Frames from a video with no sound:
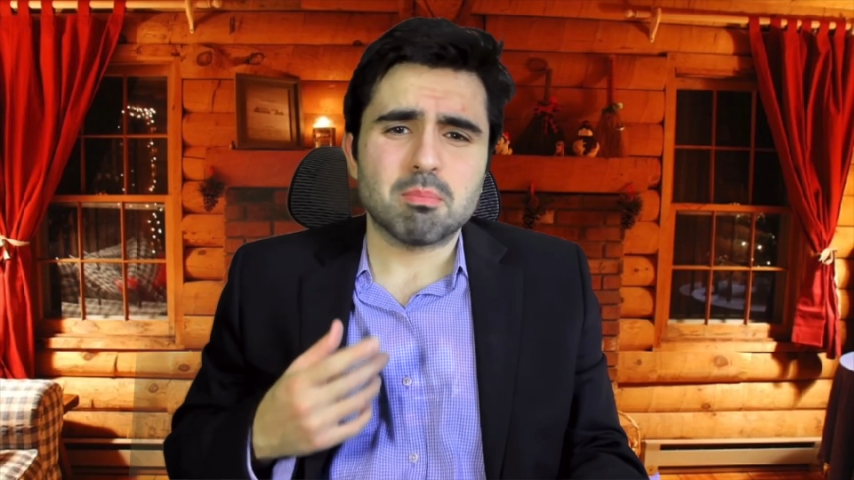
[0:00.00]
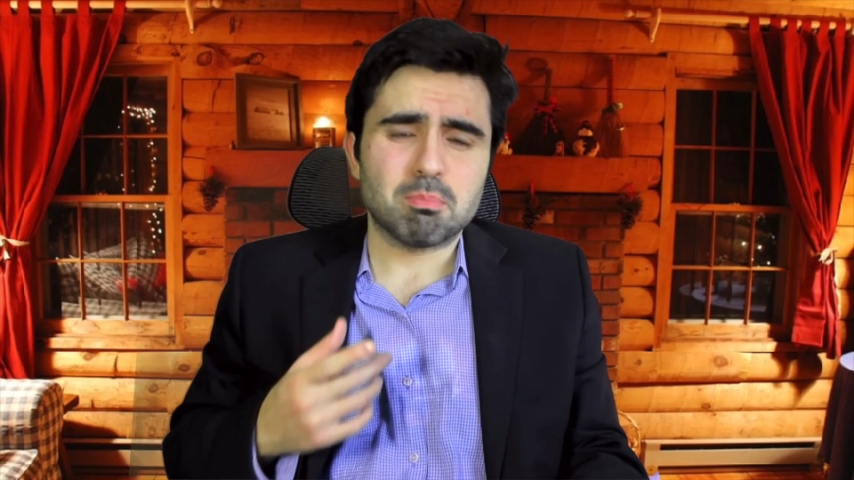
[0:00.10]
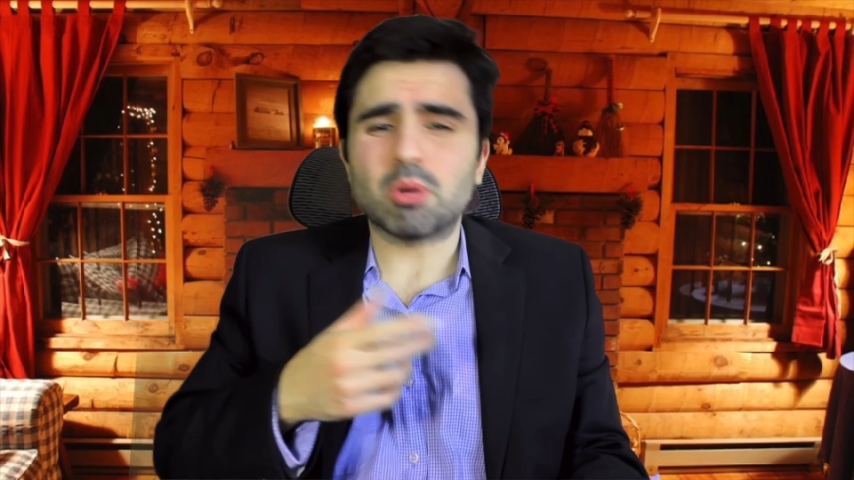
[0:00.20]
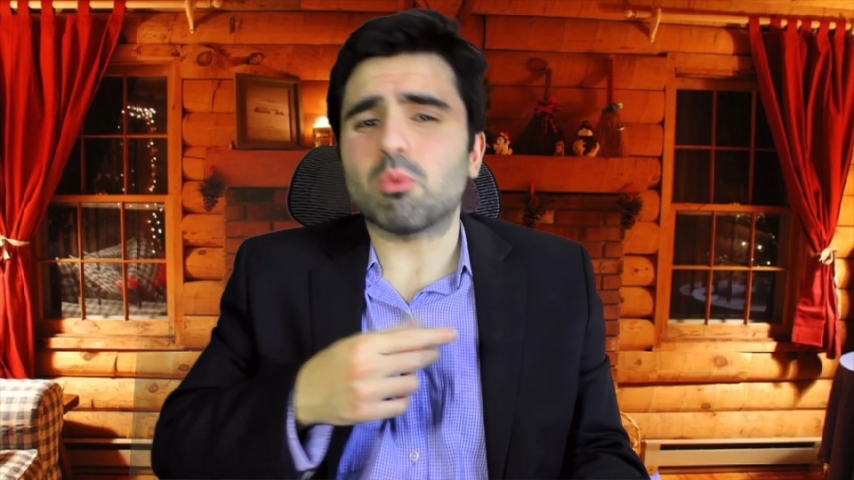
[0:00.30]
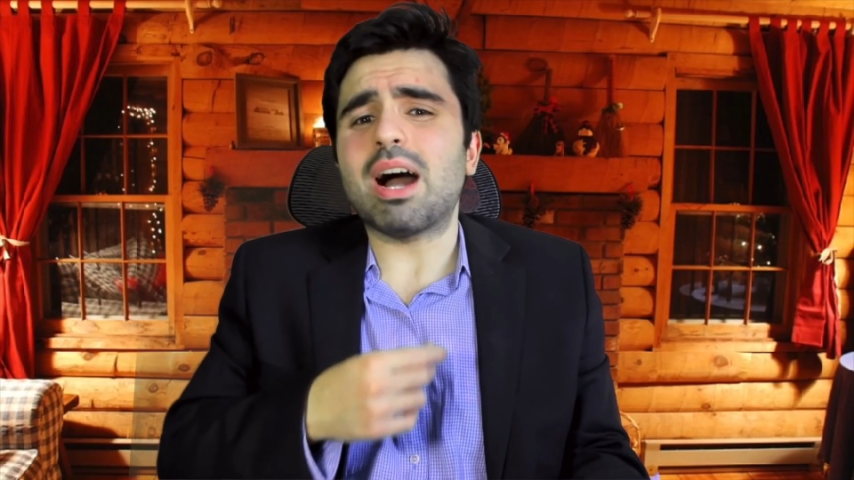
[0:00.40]

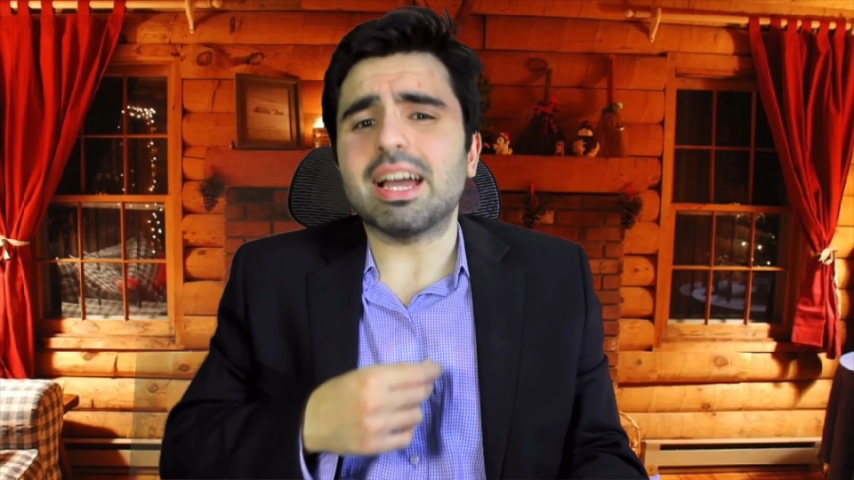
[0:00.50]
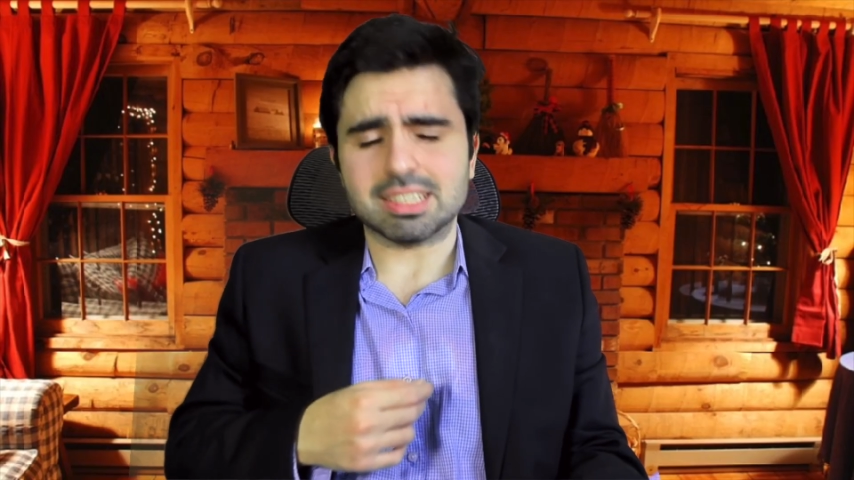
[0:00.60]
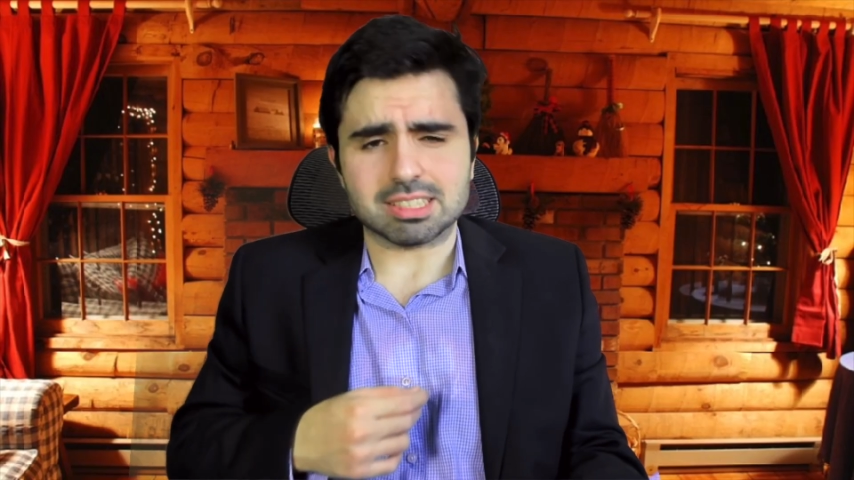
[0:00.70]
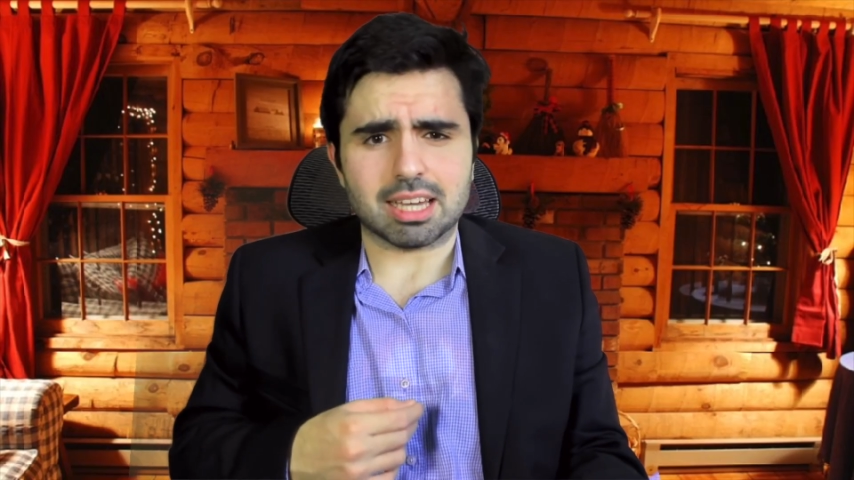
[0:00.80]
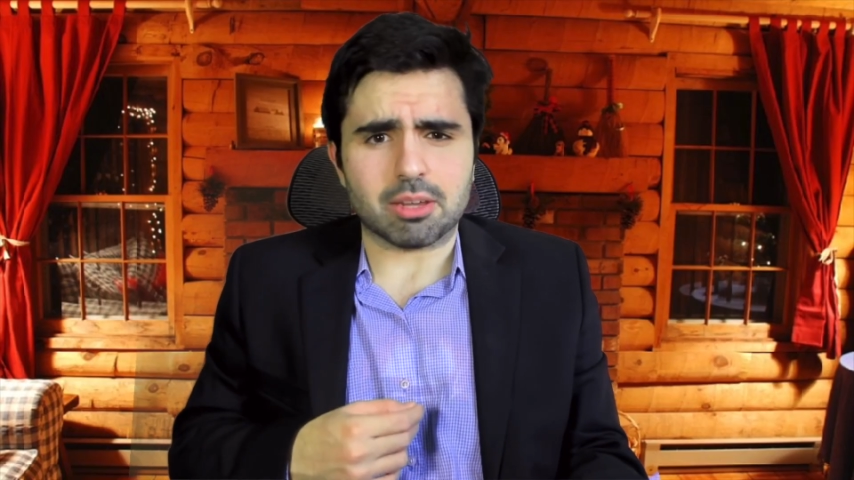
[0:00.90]
But why
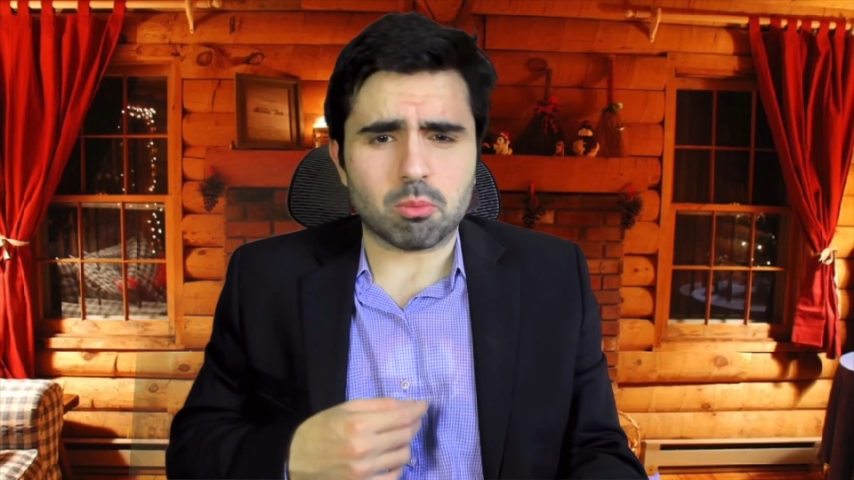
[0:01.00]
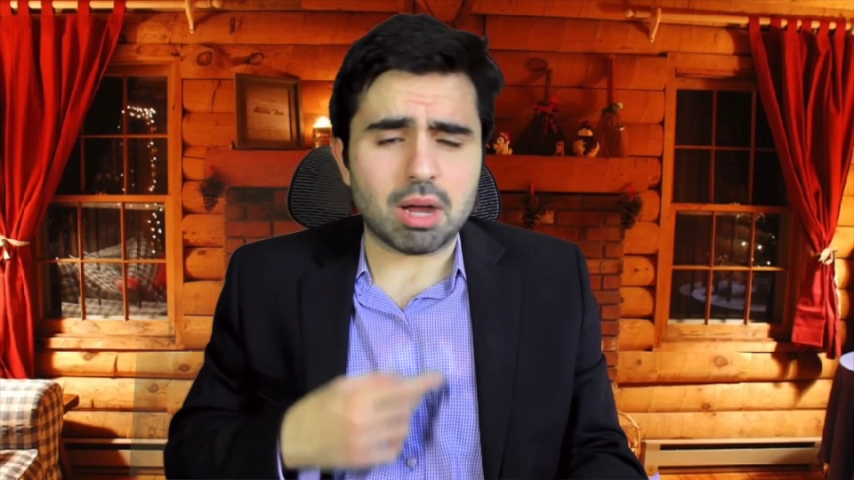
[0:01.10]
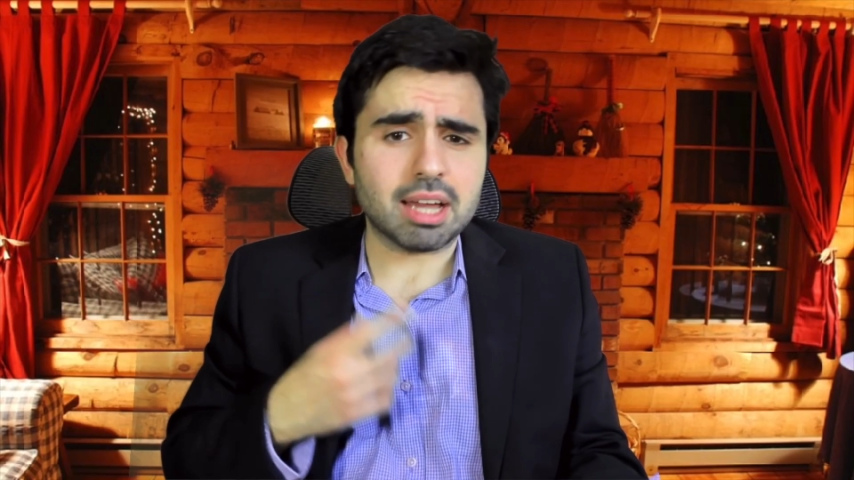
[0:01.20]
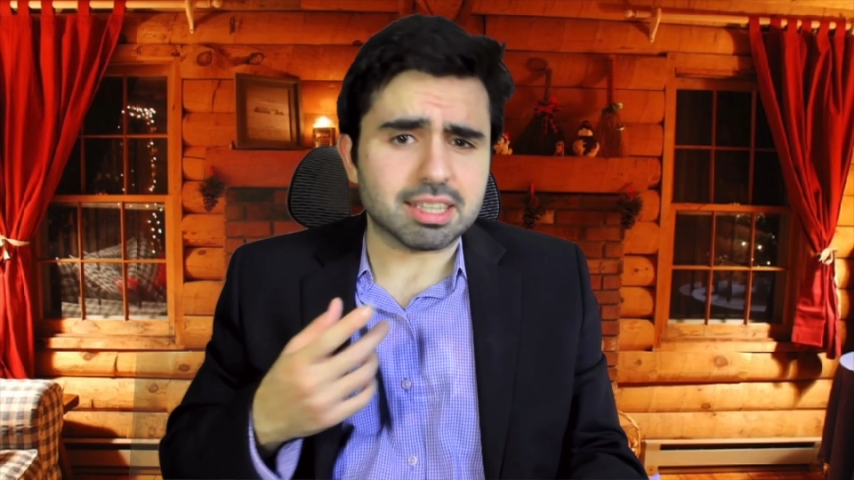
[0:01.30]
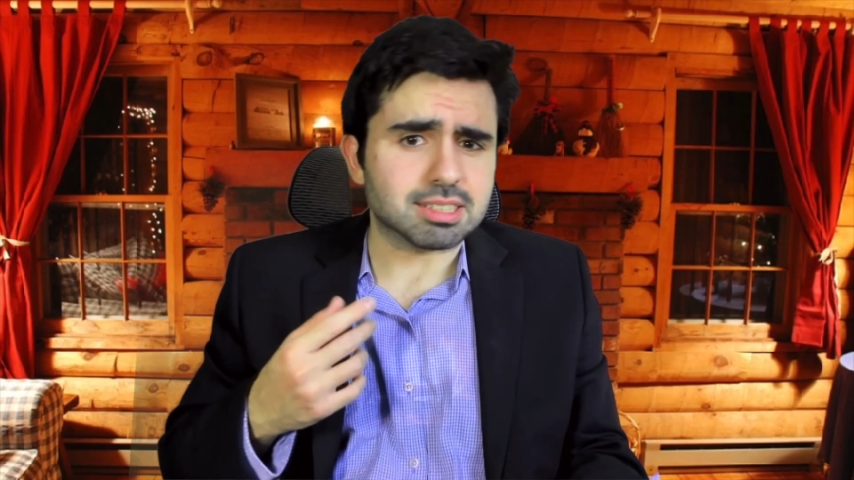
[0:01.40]
is that?
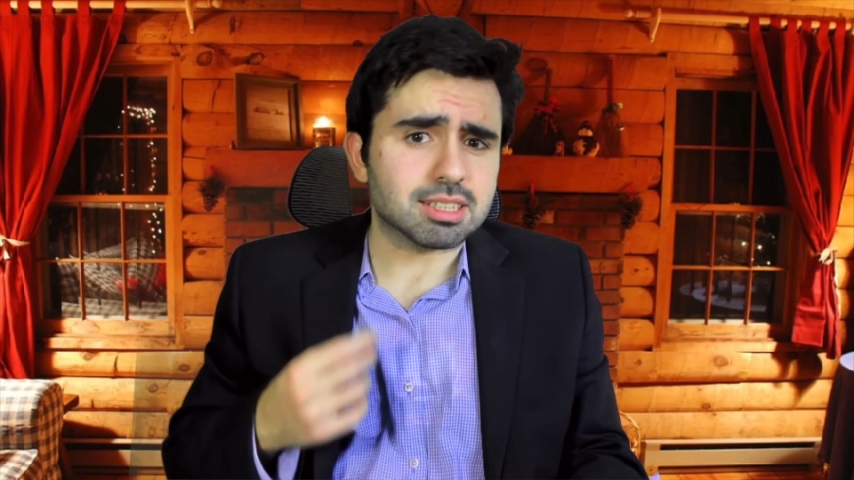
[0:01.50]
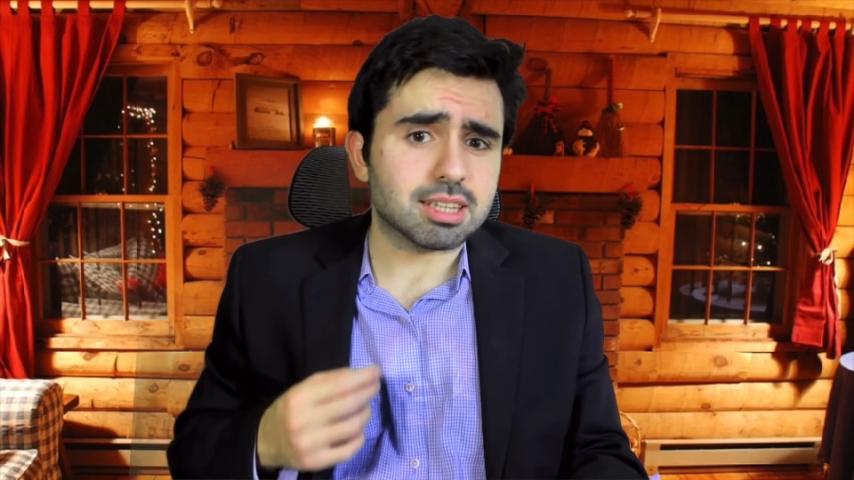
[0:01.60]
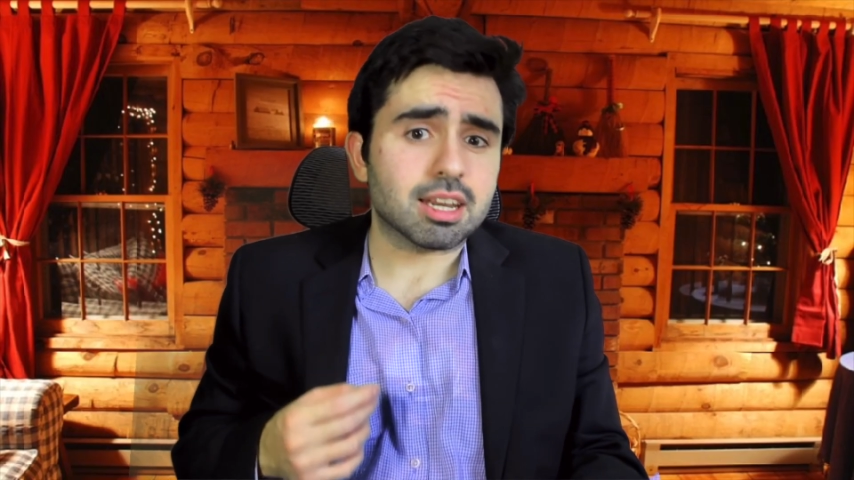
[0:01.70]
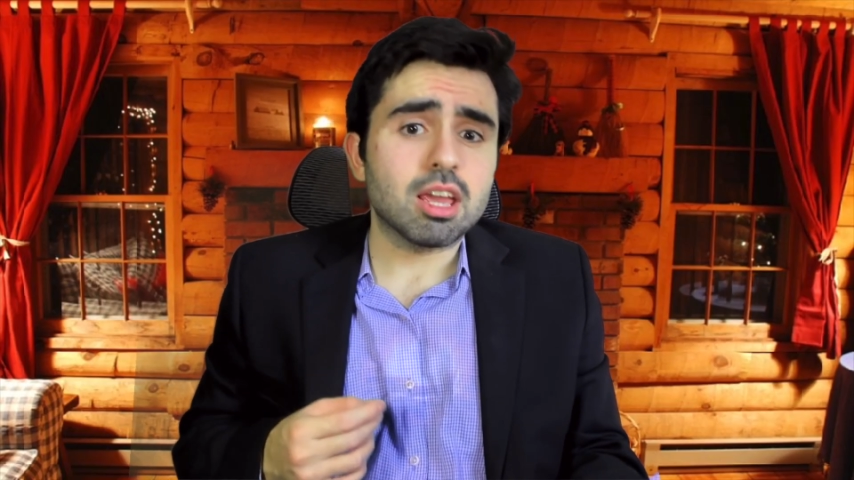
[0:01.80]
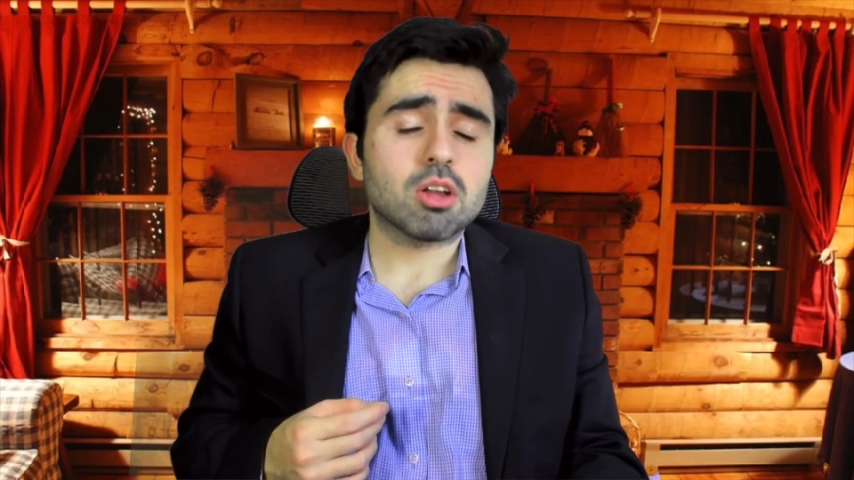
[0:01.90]
Why is it that